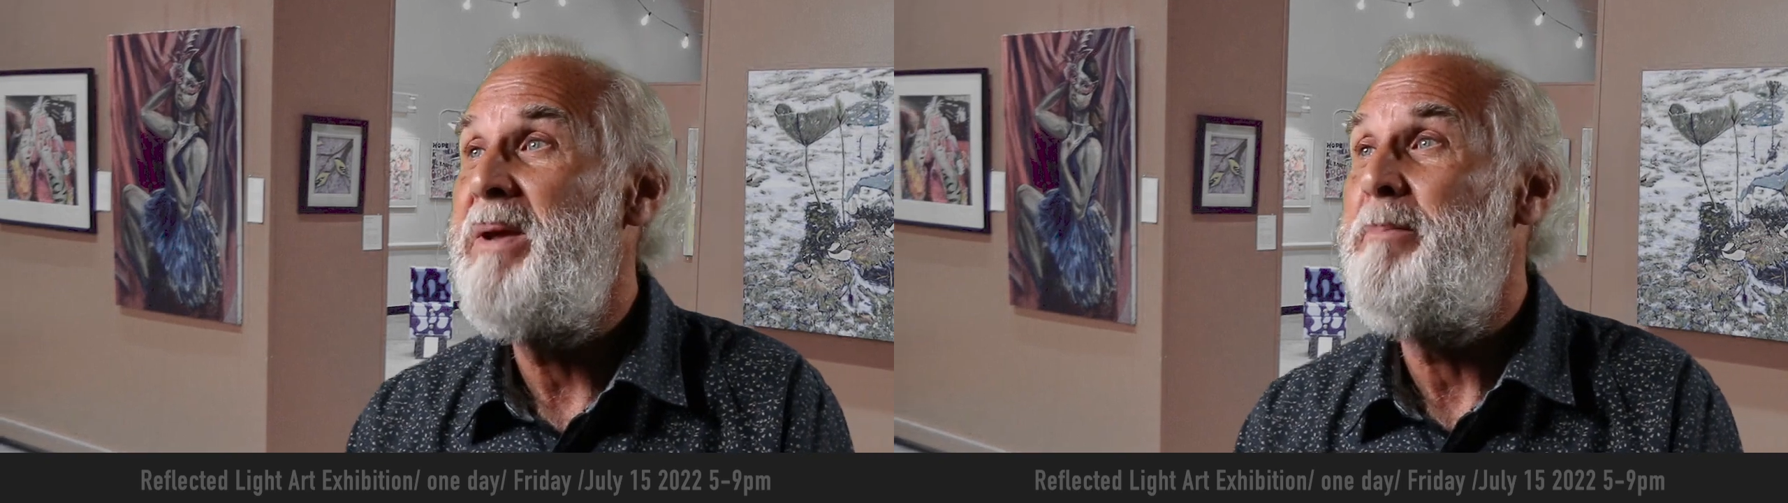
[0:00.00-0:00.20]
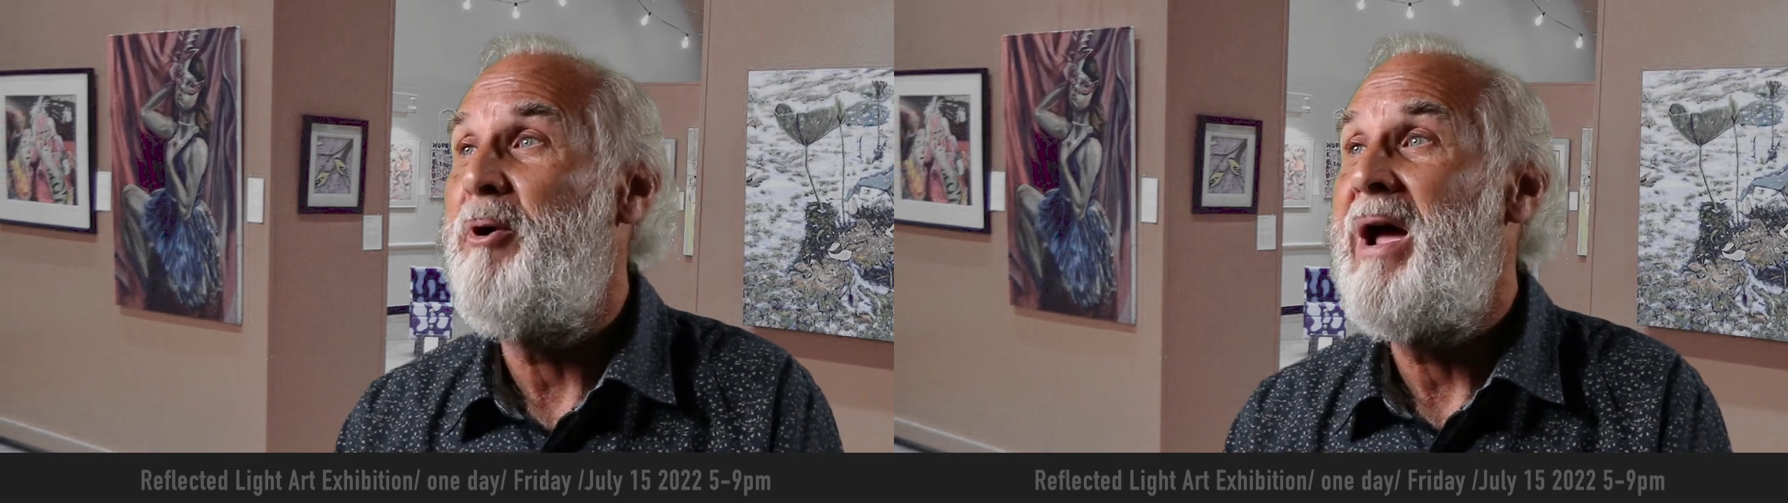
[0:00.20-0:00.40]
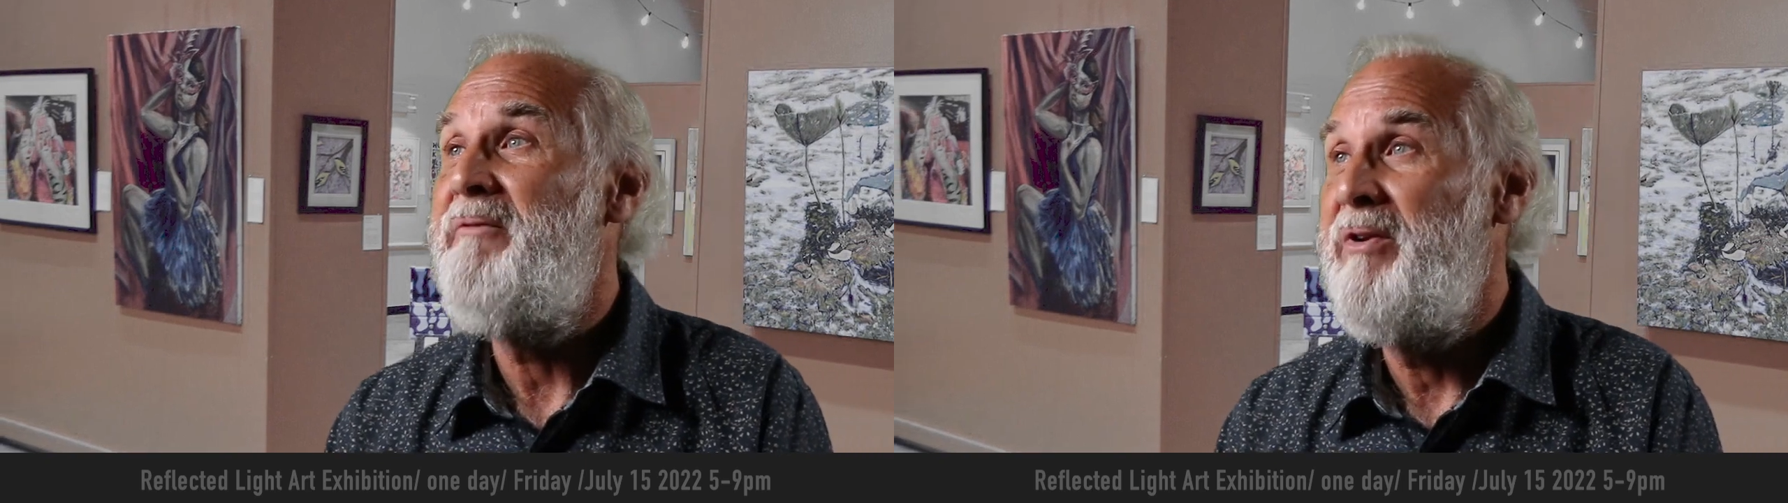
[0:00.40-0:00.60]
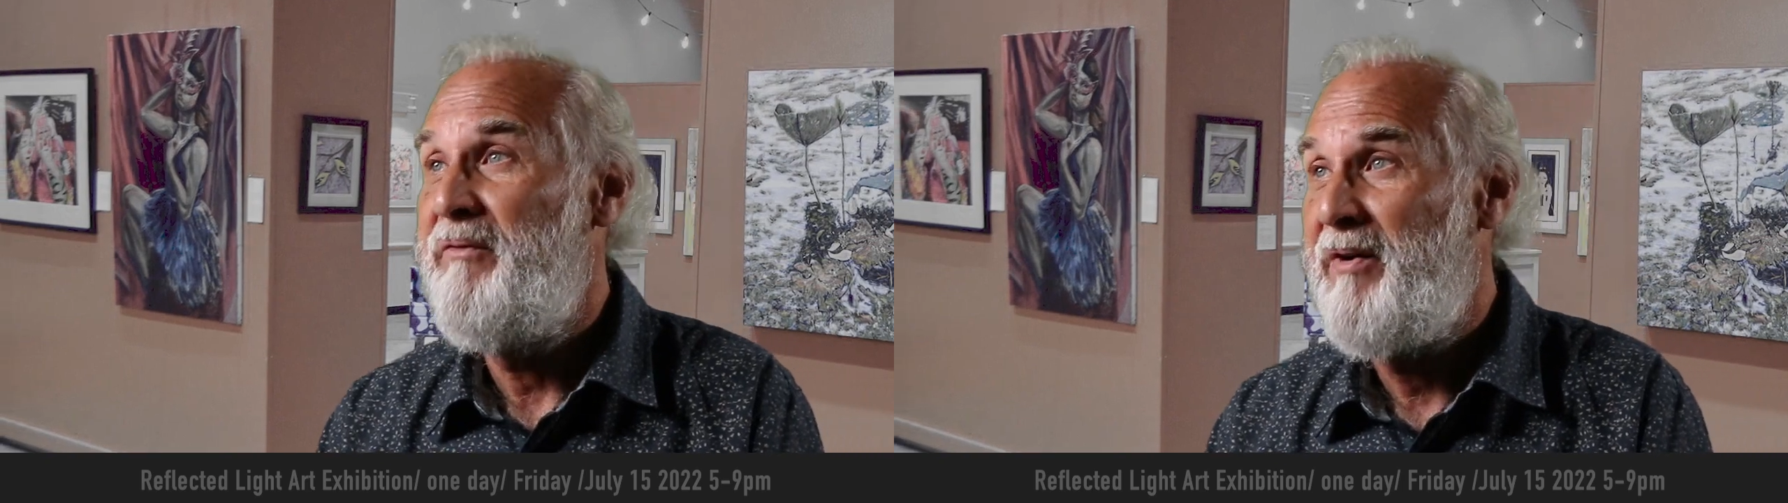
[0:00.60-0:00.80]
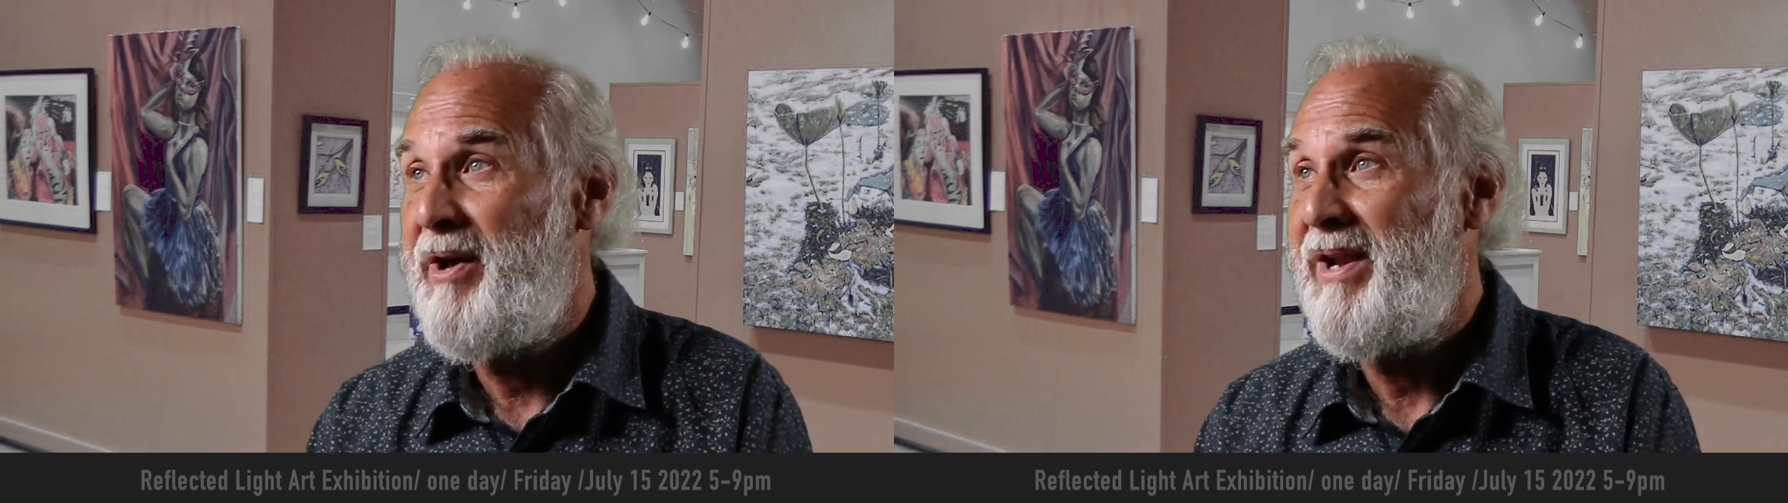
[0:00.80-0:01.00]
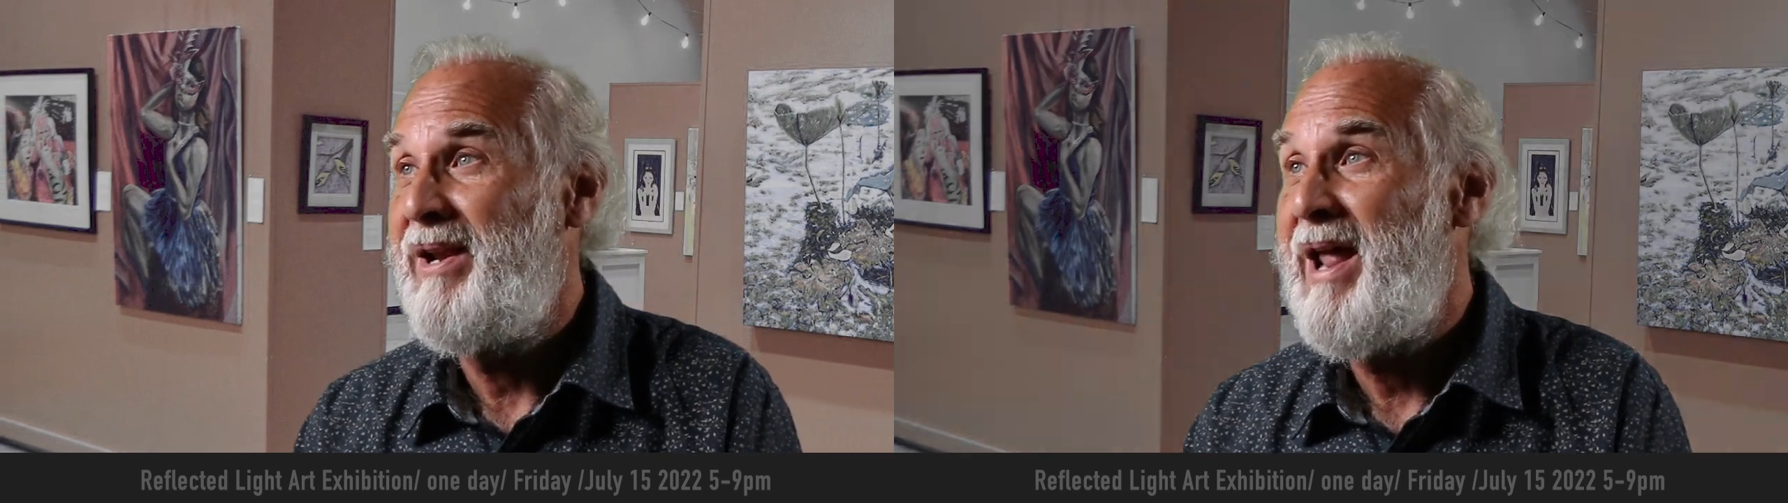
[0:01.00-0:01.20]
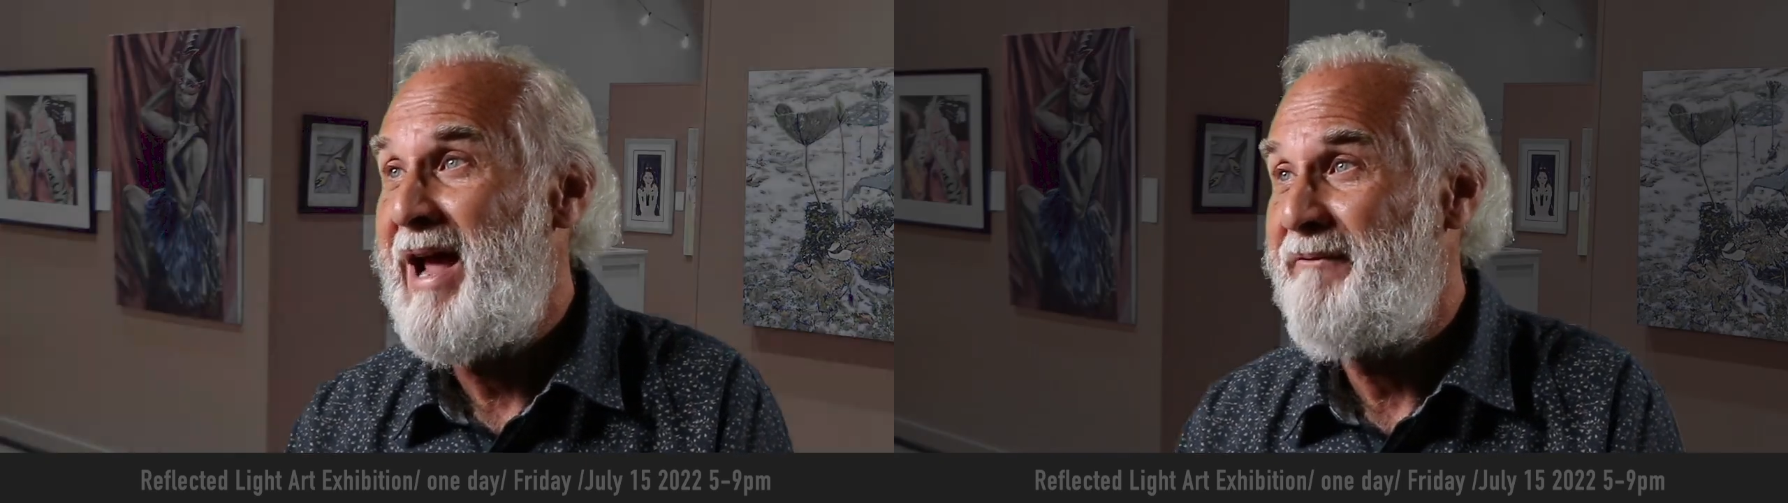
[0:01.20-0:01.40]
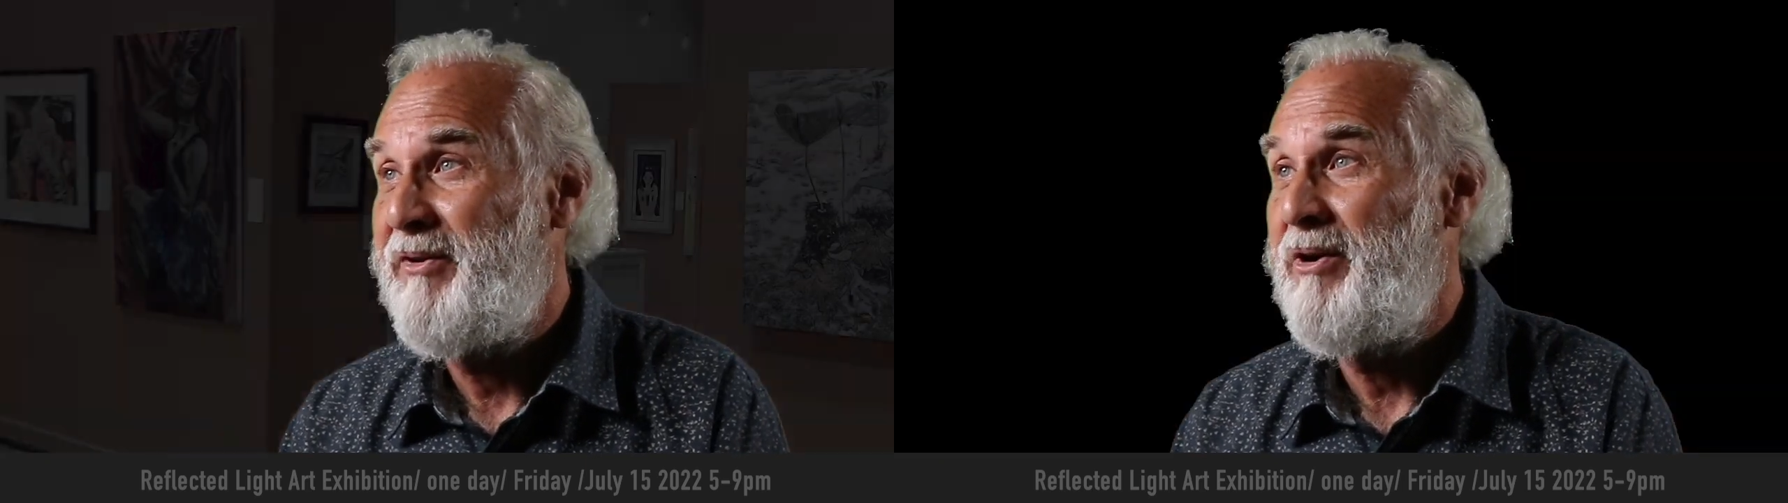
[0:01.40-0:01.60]
people having fun and
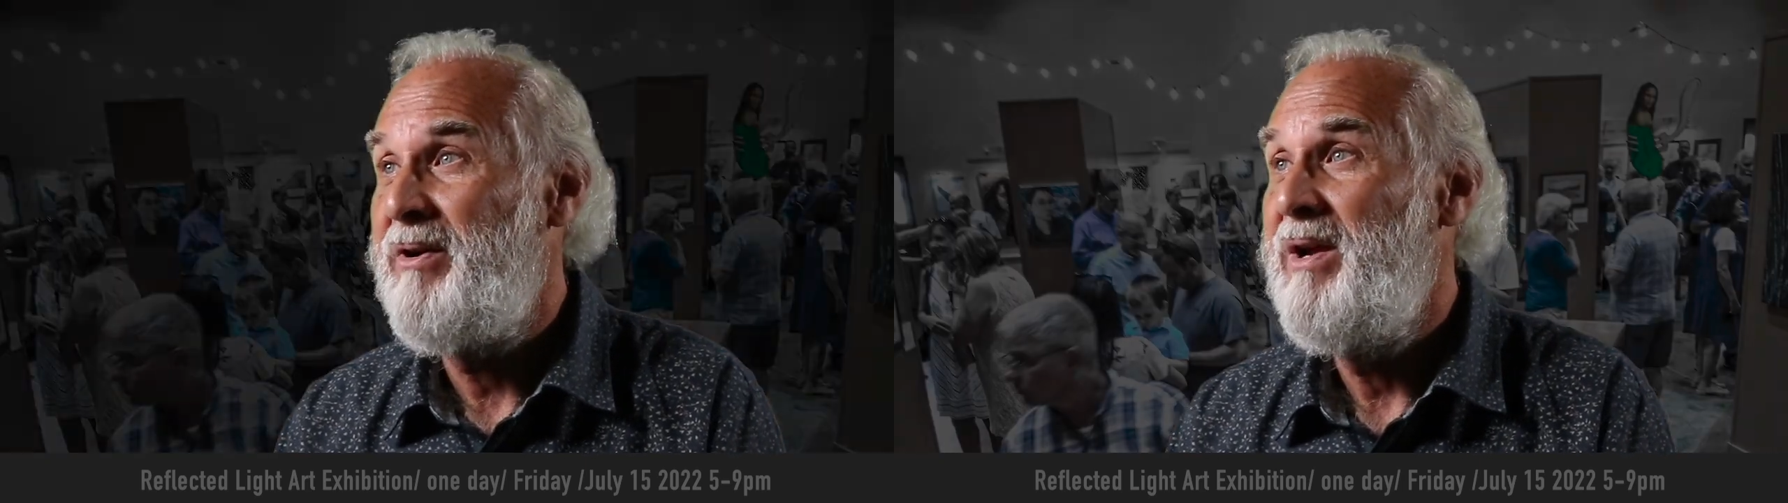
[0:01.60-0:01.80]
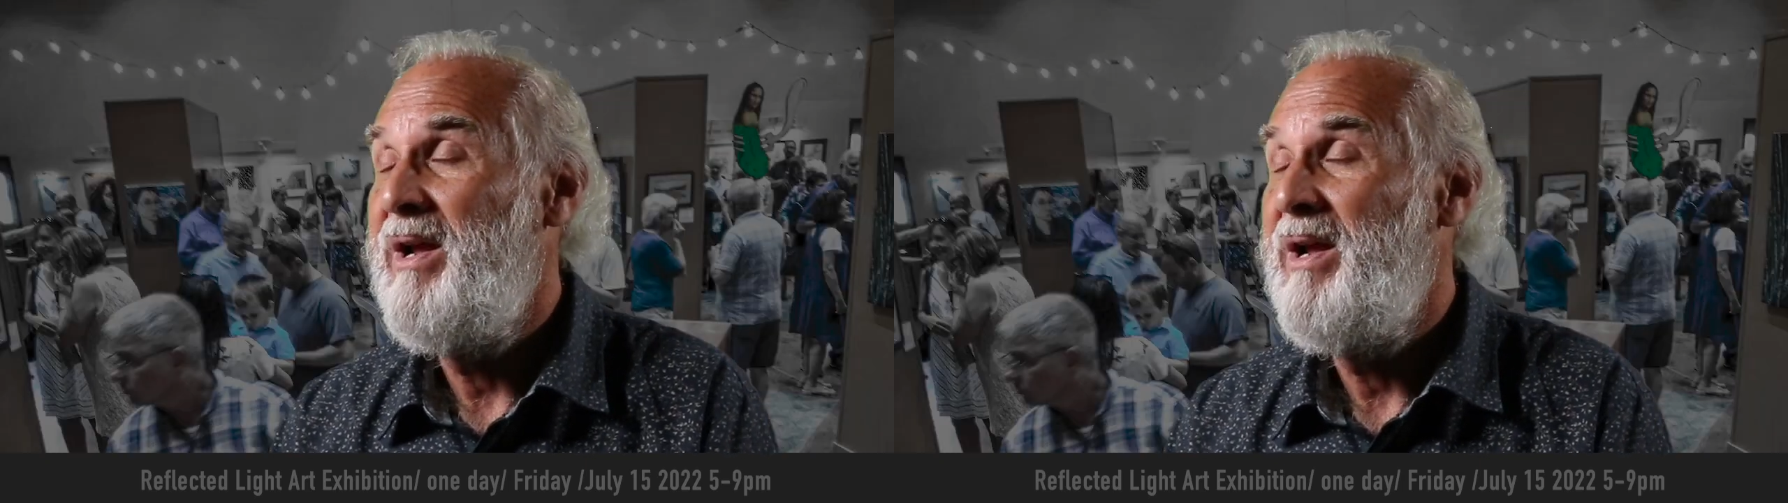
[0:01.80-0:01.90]
laughter.